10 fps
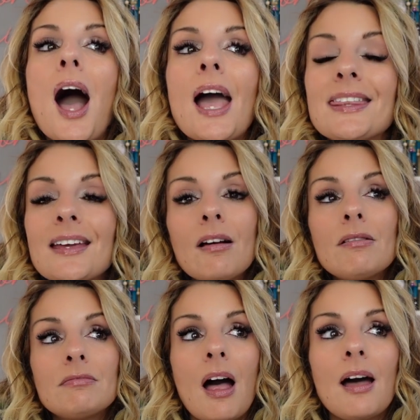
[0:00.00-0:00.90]
I think
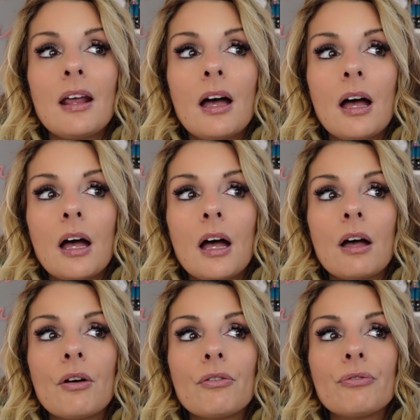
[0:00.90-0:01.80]
a lot
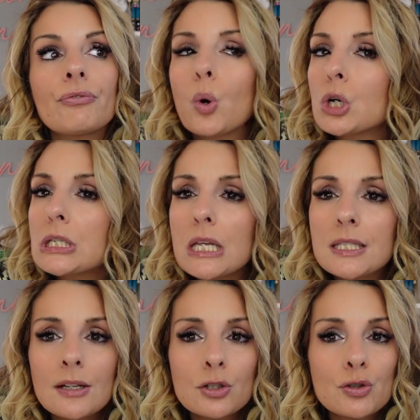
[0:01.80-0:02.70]
of
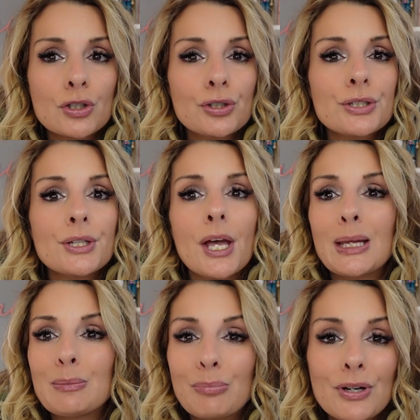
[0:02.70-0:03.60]
courses on instructional
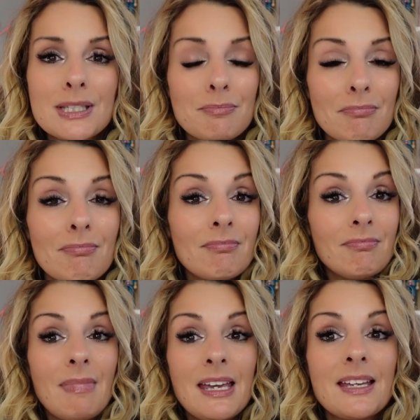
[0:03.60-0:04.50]
design books
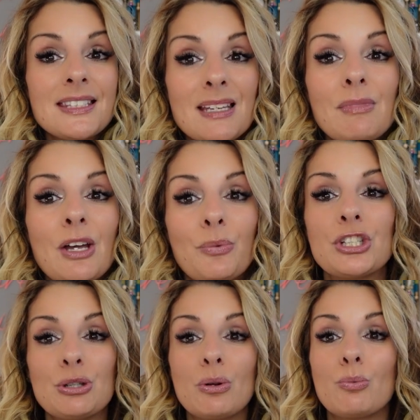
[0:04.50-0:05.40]
make it seem like we
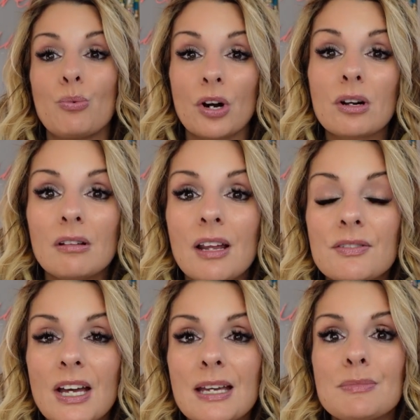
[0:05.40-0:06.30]
do work a lot
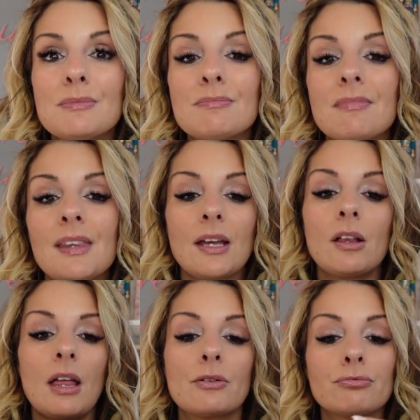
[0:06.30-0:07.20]
of time, like
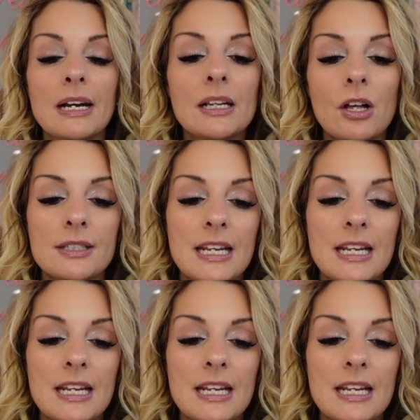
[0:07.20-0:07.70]
a lot of writing all the